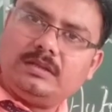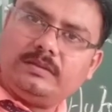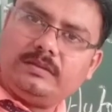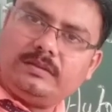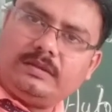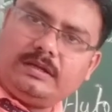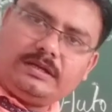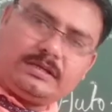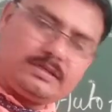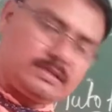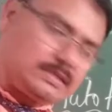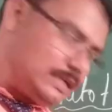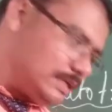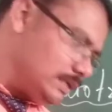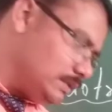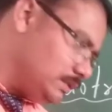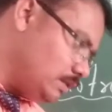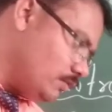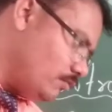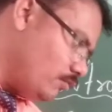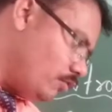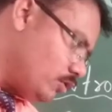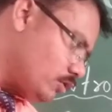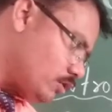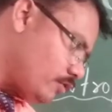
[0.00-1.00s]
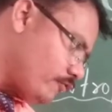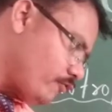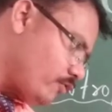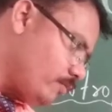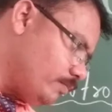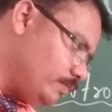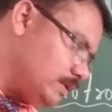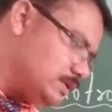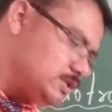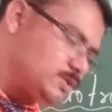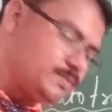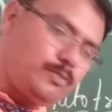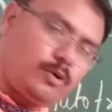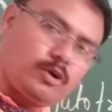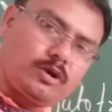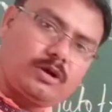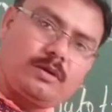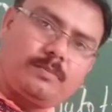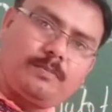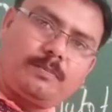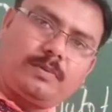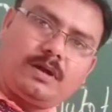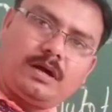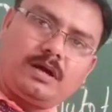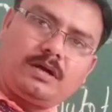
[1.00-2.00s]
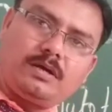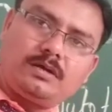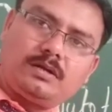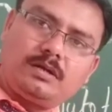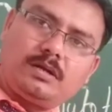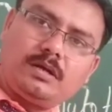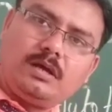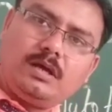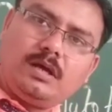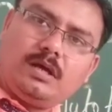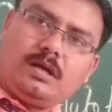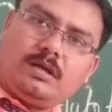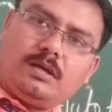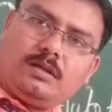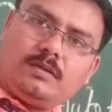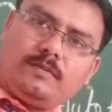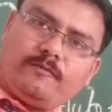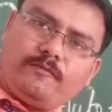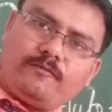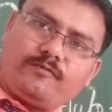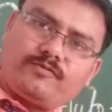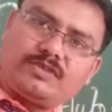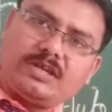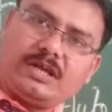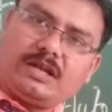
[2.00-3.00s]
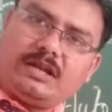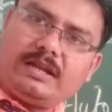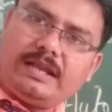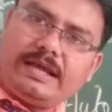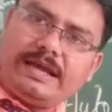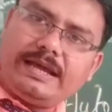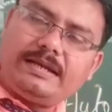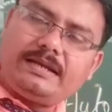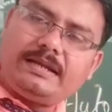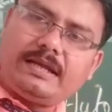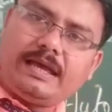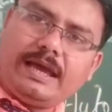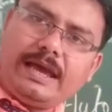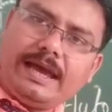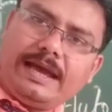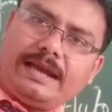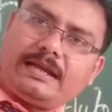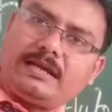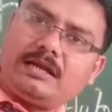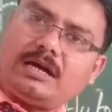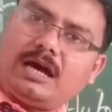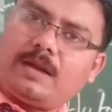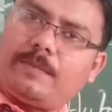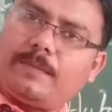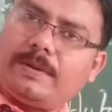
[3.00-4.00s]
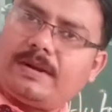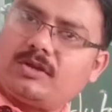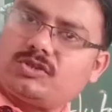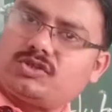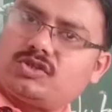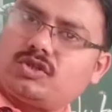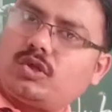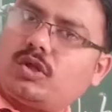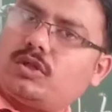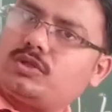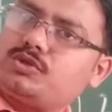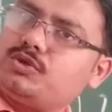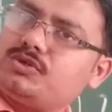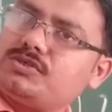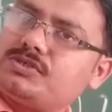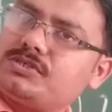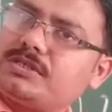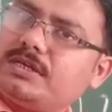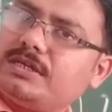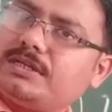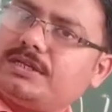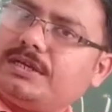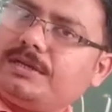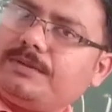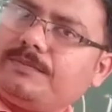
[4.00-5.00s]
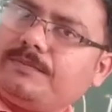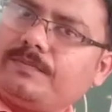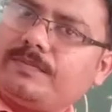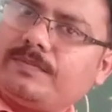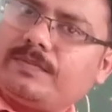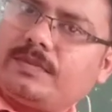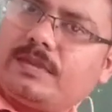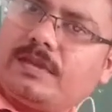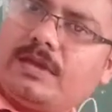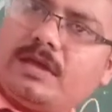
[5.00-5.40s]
It is getting the water from this potted plant, sunlight and carbon dioxide also it is getting.